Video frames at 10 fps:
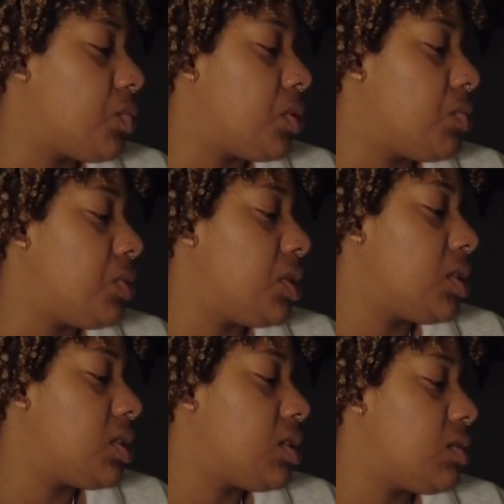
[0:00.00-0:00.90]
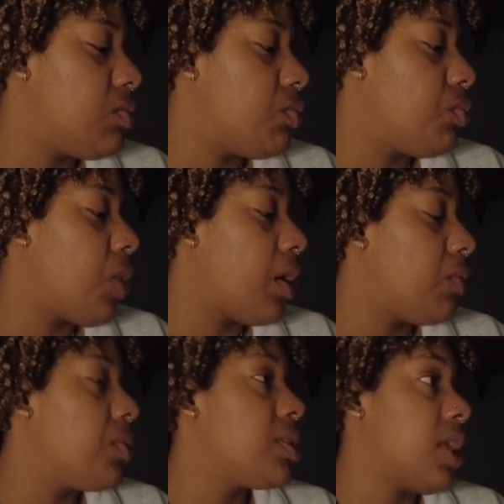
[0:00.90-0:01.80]
Why do we
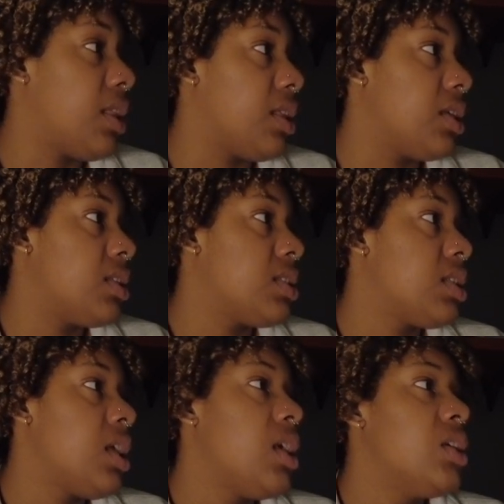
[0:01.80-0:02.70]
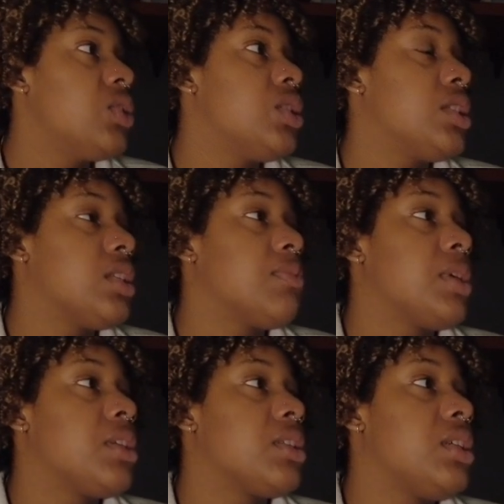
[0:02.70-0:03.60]
say this? She says,
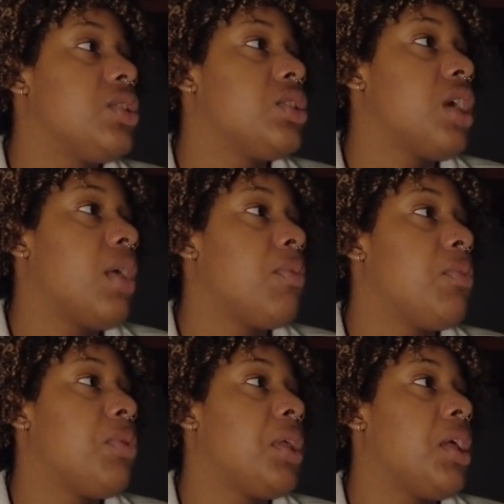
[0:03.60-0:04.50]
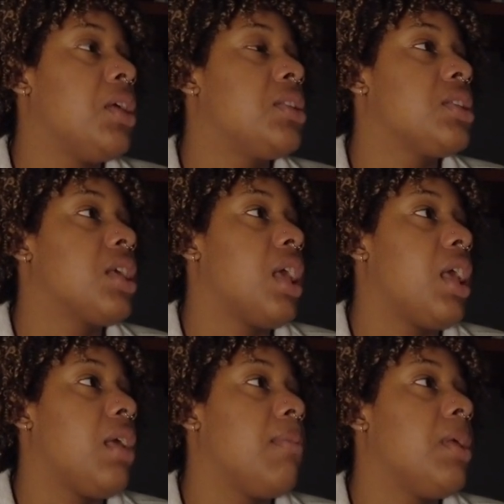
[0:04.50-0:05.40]
because each time you play, it's a
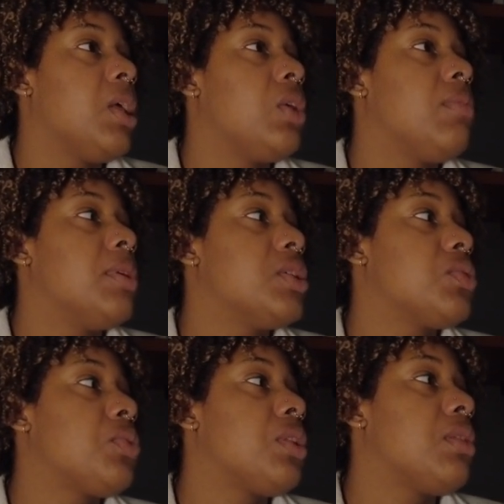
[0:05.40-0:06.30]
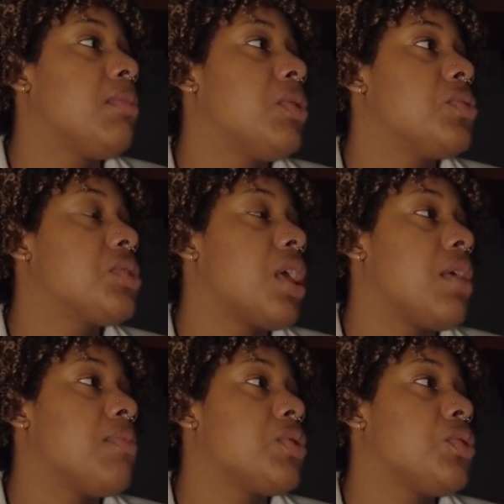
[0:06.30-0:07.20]
game. You must win the most
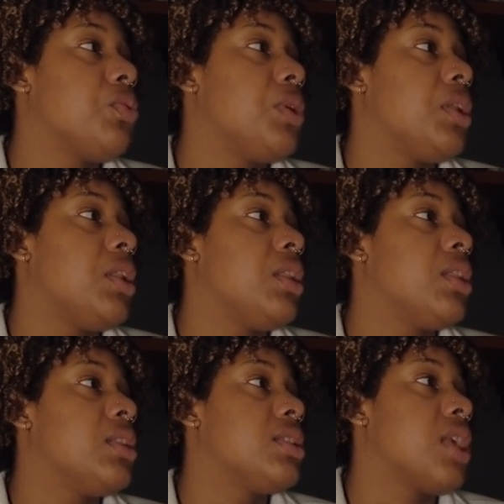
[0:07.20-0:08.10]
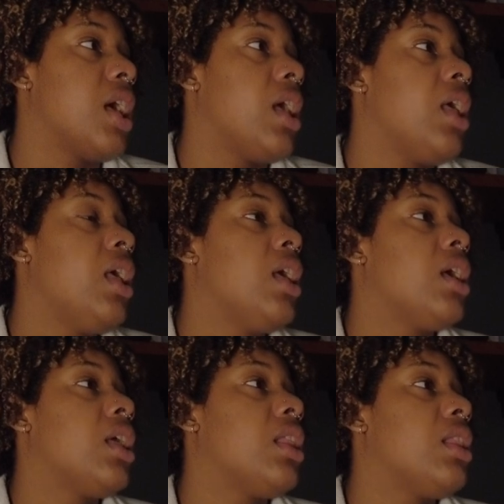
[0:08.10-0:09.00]
games to win the set,
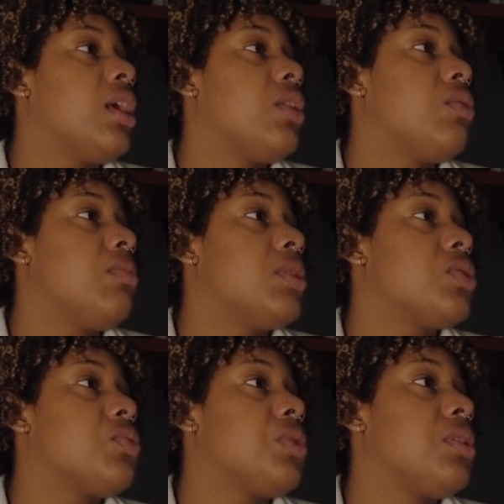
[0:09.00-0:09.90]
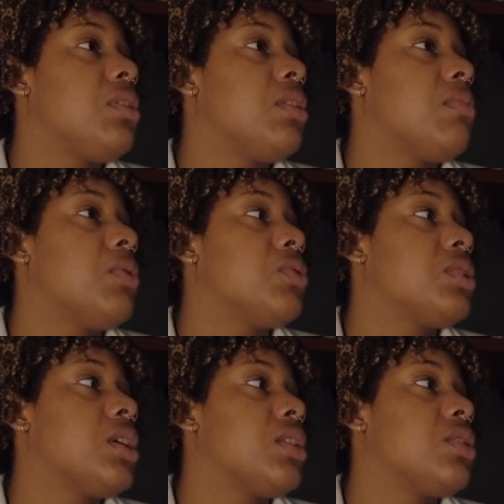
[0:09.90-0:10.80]
and then you must win the most
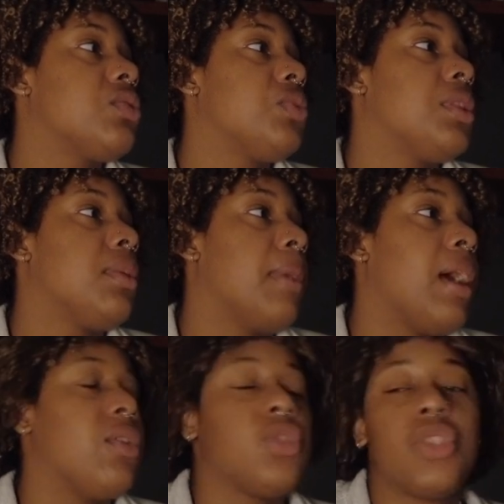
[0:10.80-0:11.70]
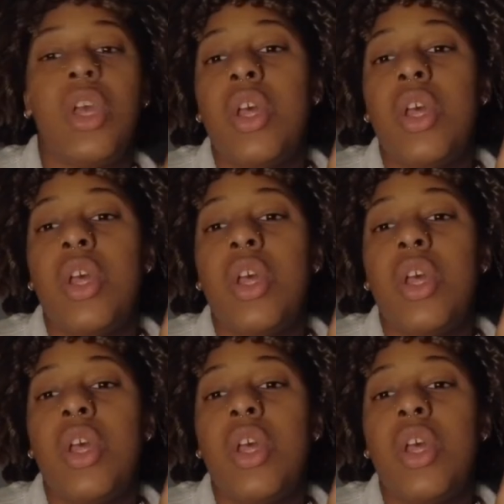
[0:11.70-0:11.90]
sets to win the match.